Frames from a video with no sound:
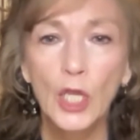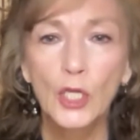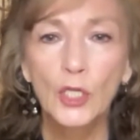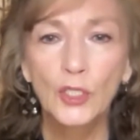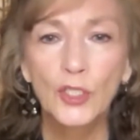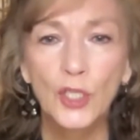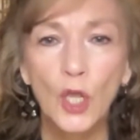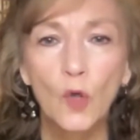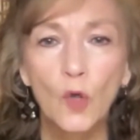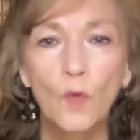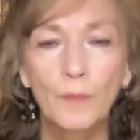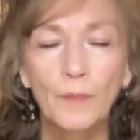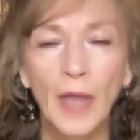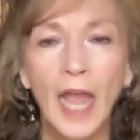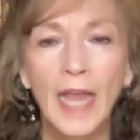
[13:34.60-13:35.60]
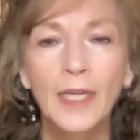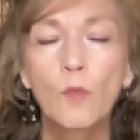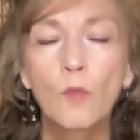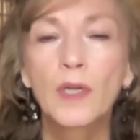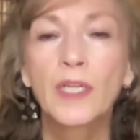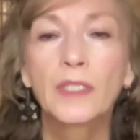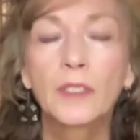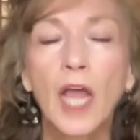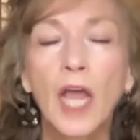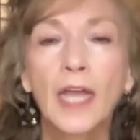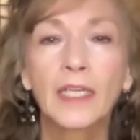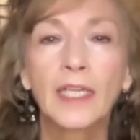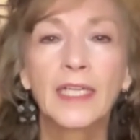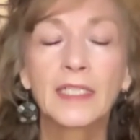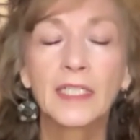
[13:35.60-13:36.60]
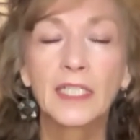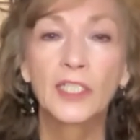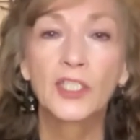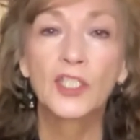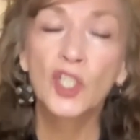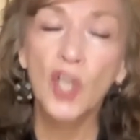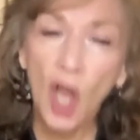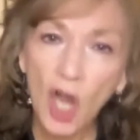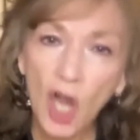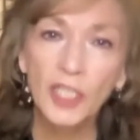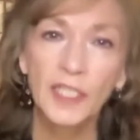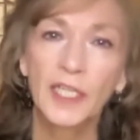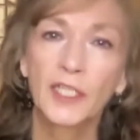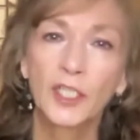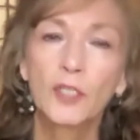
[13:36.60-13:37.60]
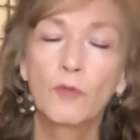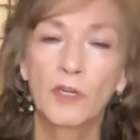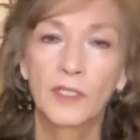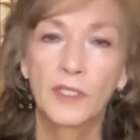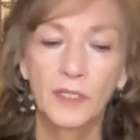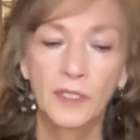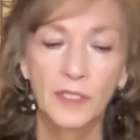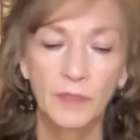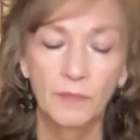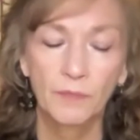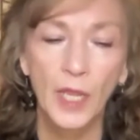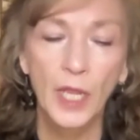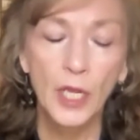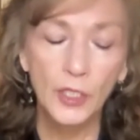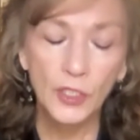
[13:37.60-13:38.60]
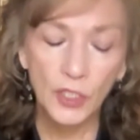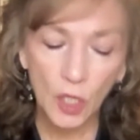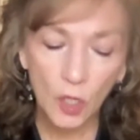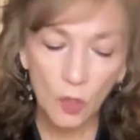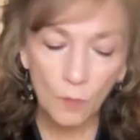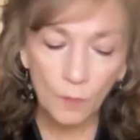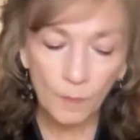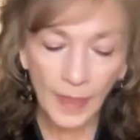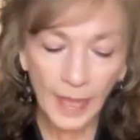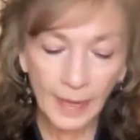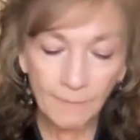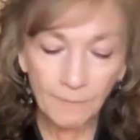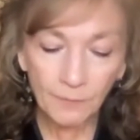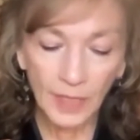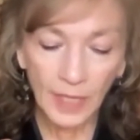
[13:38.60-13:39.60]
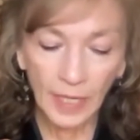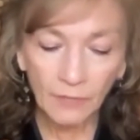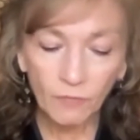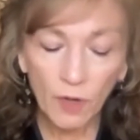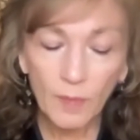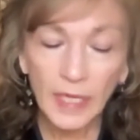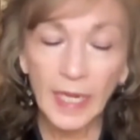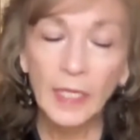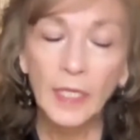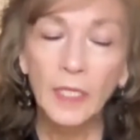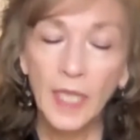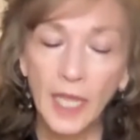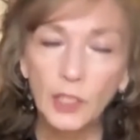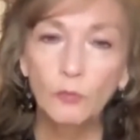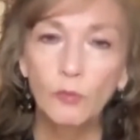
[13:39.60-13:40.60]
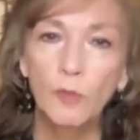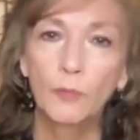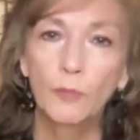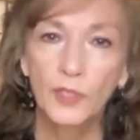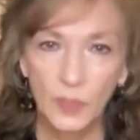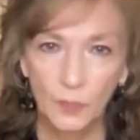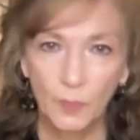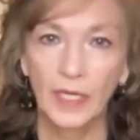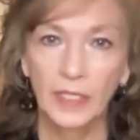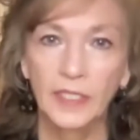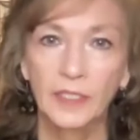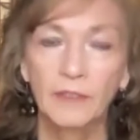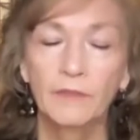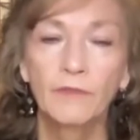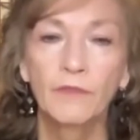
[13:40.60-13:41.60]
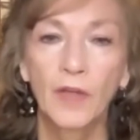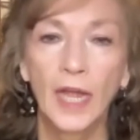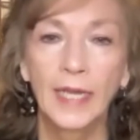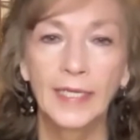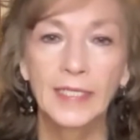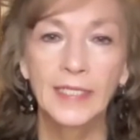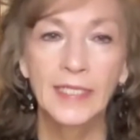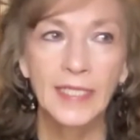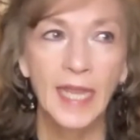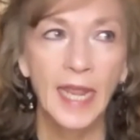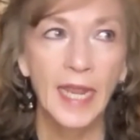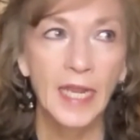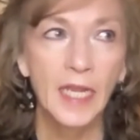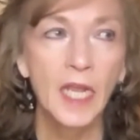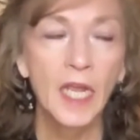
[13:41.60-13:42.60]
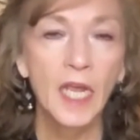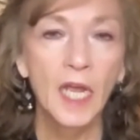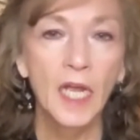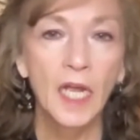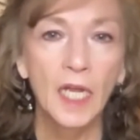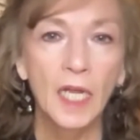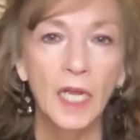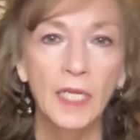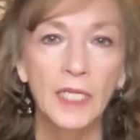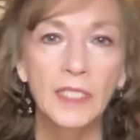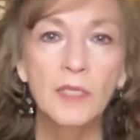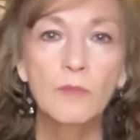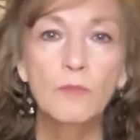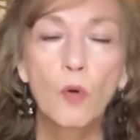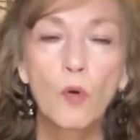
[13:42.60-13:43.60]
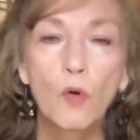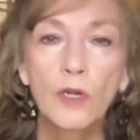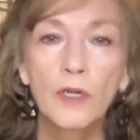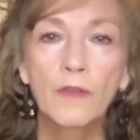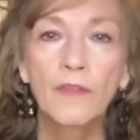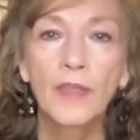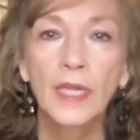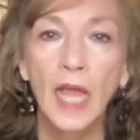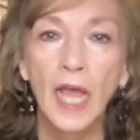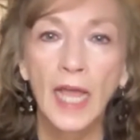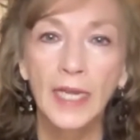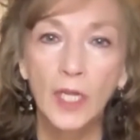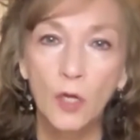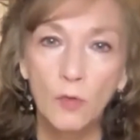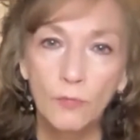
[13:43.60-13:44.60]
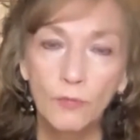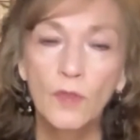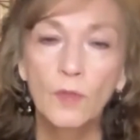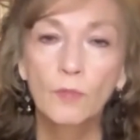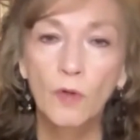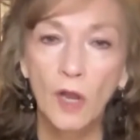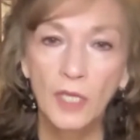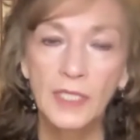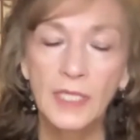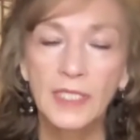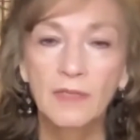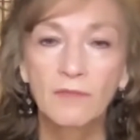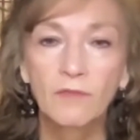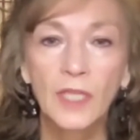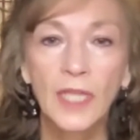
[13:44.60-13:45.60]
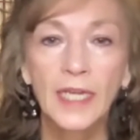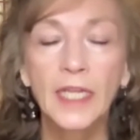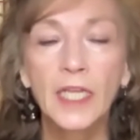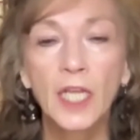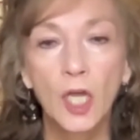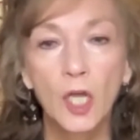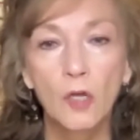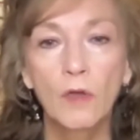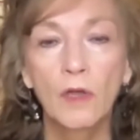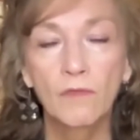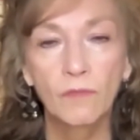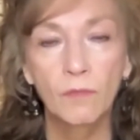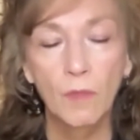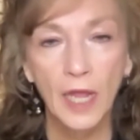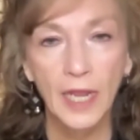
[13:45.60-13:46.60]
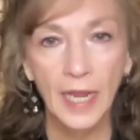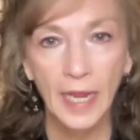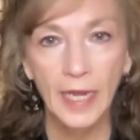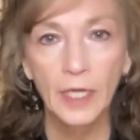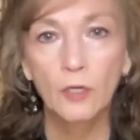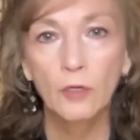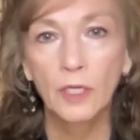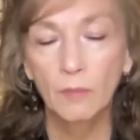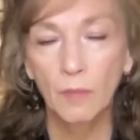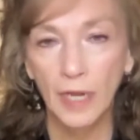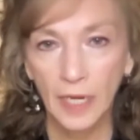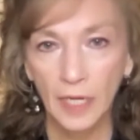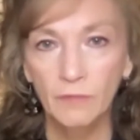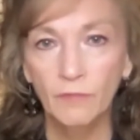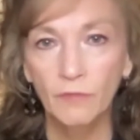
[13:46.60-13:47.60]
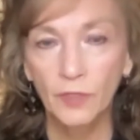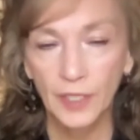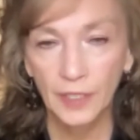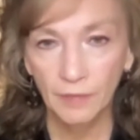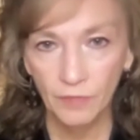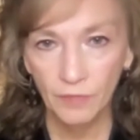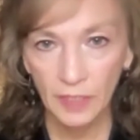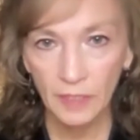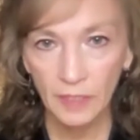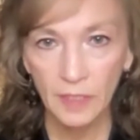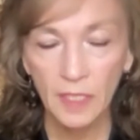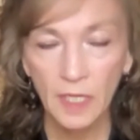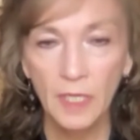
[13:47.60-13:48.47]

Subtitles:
So I don't want to, it's toxic to our system. So, and from an intellectual perspective, I can say, it's important that I go through the process of letting go of my anger and my unforgiveness,